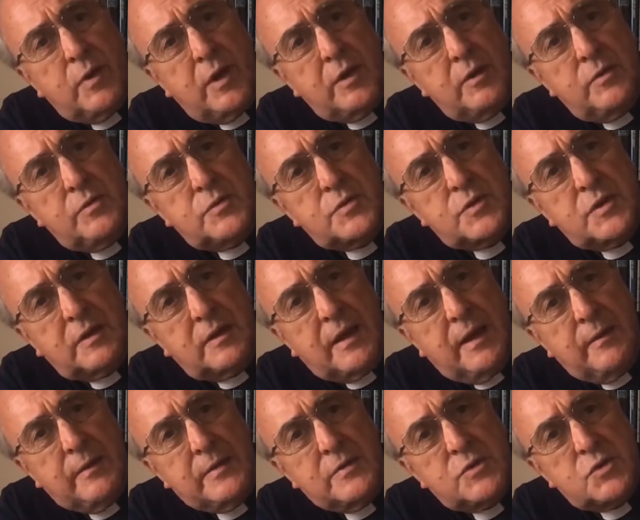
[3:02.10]
roads that
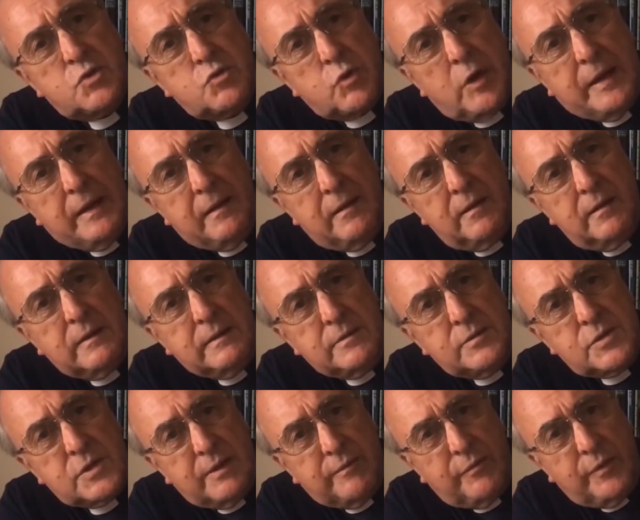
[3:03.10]
go in straight
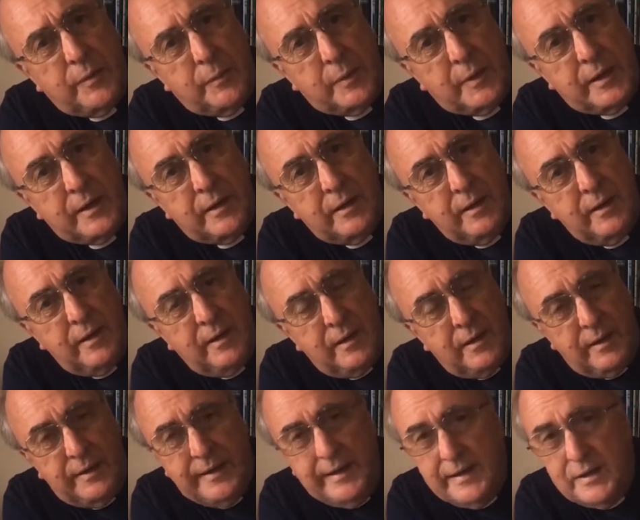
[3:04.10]
lines everywhere.
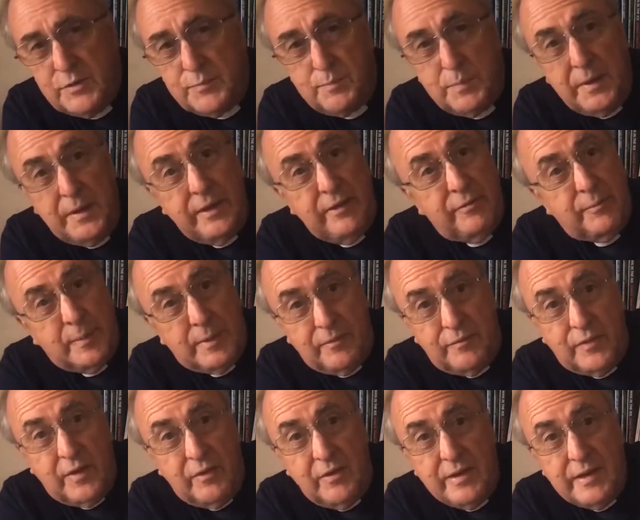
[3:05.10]
And it is, believe me,
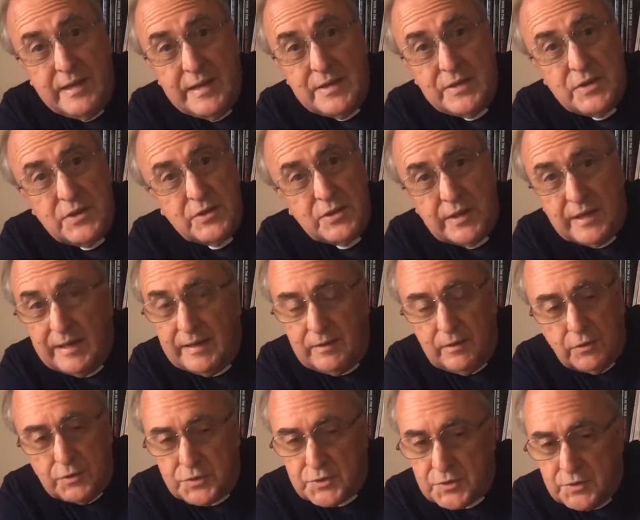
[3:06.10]
very easy to get
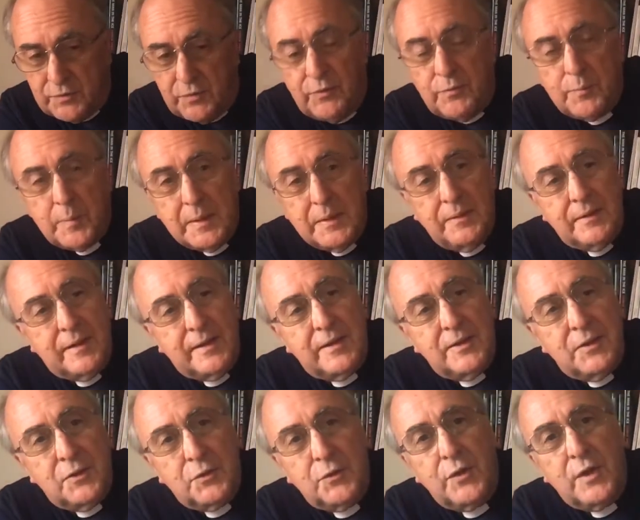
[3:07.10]
lost. If you've been there,
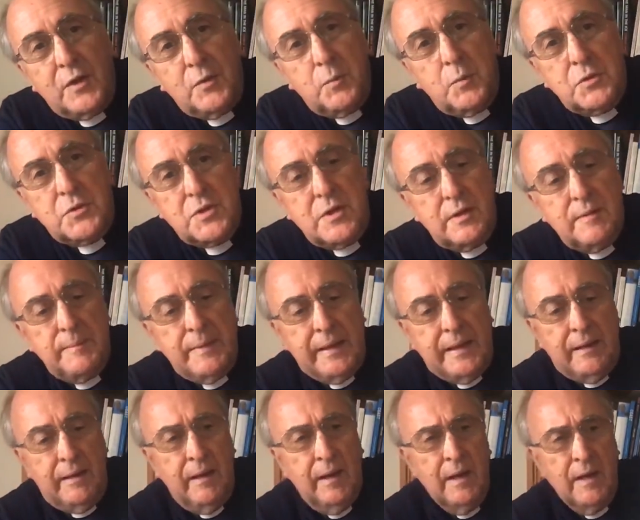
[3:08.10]
you'll know what I
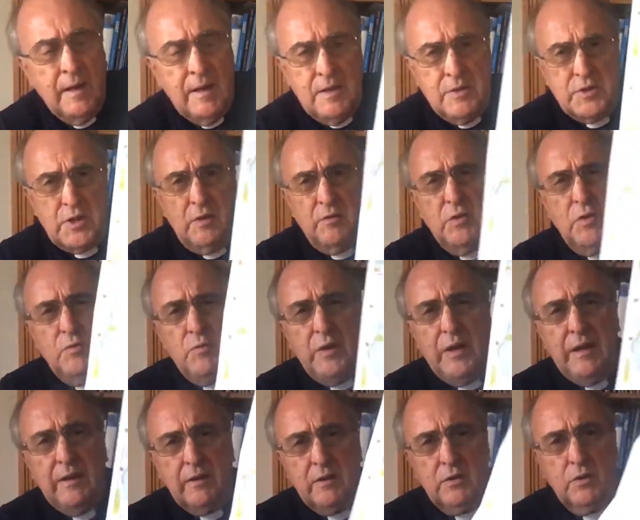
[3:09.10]
mean. So you
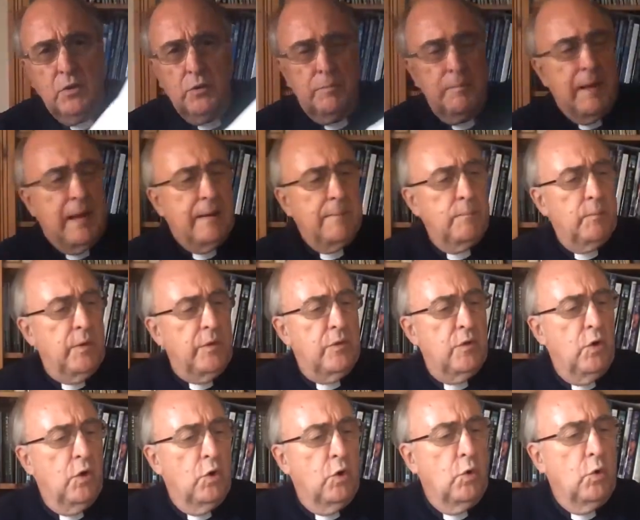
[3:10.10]
need a good map with
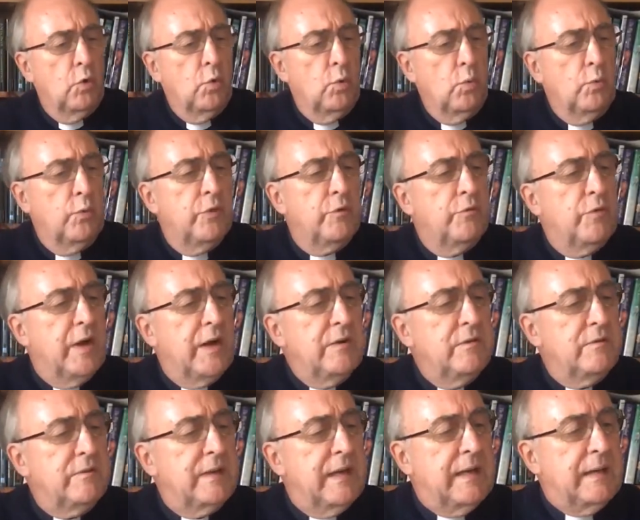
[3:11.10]
all the
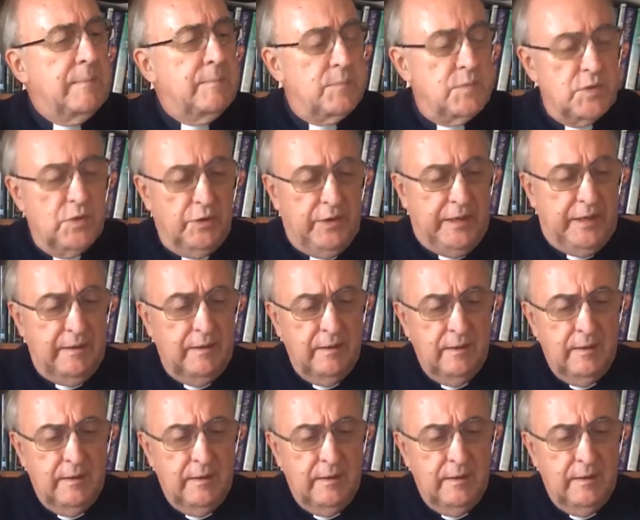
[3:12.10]
road names on it